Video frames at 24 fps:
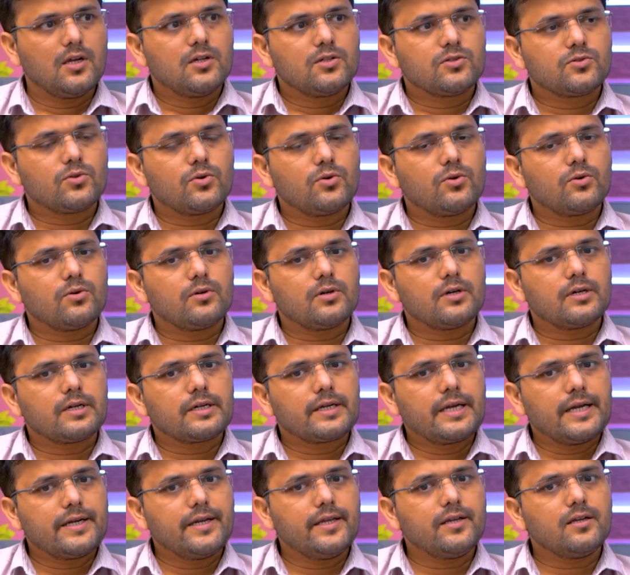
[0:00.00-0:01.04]
So
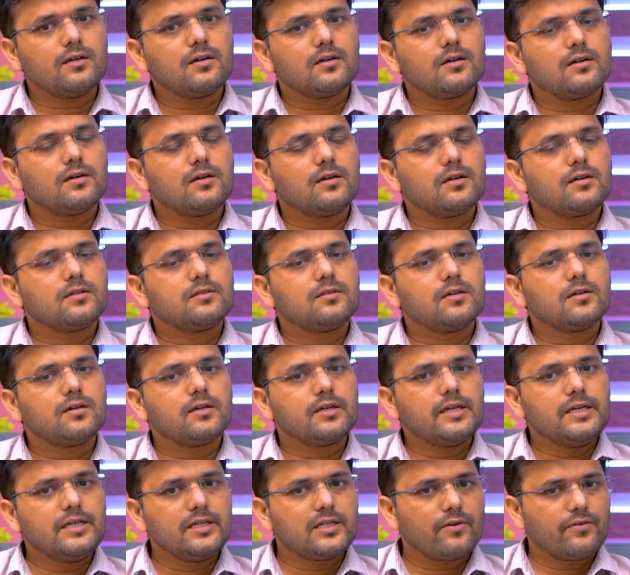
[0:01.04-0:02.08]
getting the
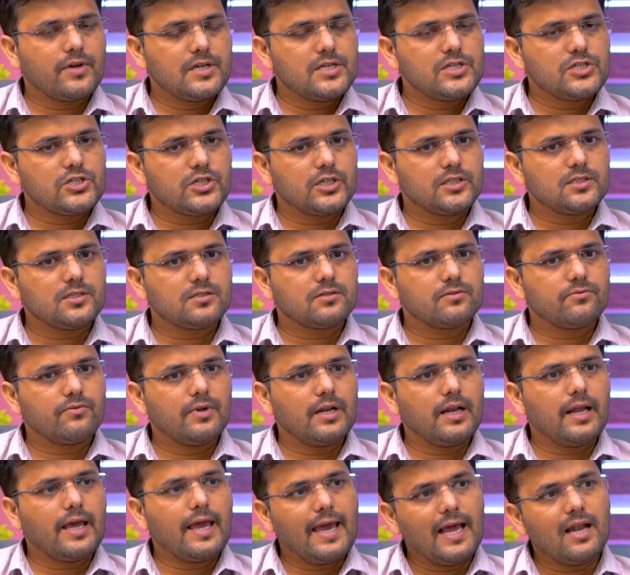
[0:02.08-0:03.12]
interventions
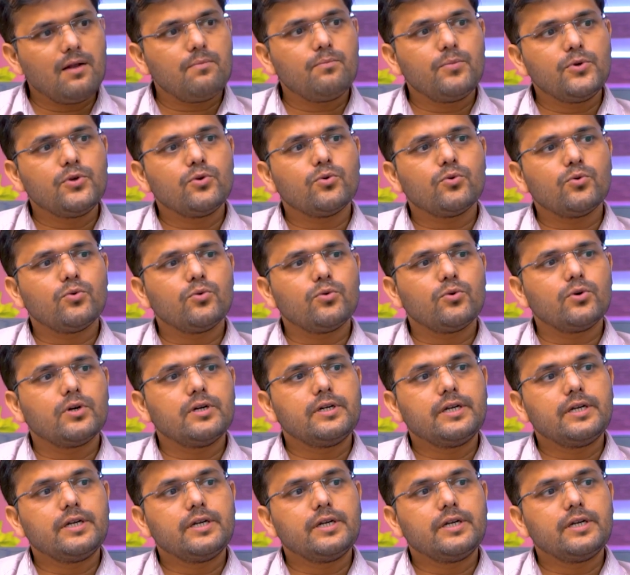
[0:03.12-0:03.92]
will help you